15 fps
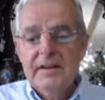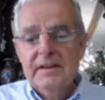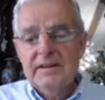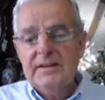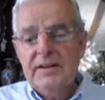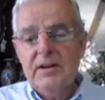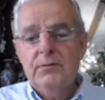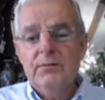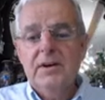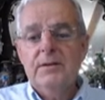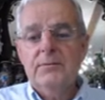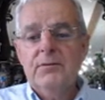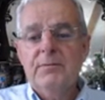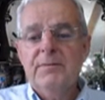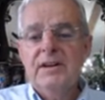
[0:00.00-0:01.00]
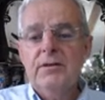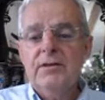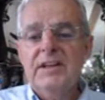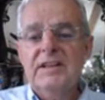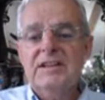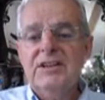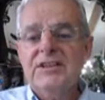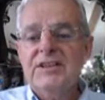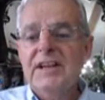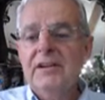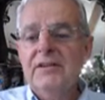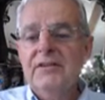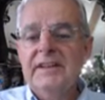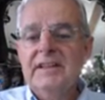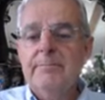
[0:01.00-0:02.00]
So we'll be looking to
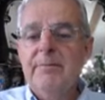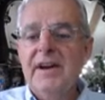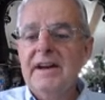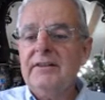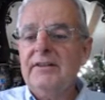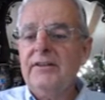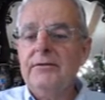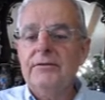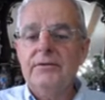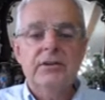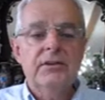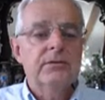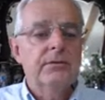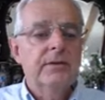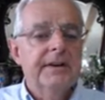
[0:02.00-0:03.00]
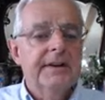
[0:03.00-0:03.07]
sell this back through.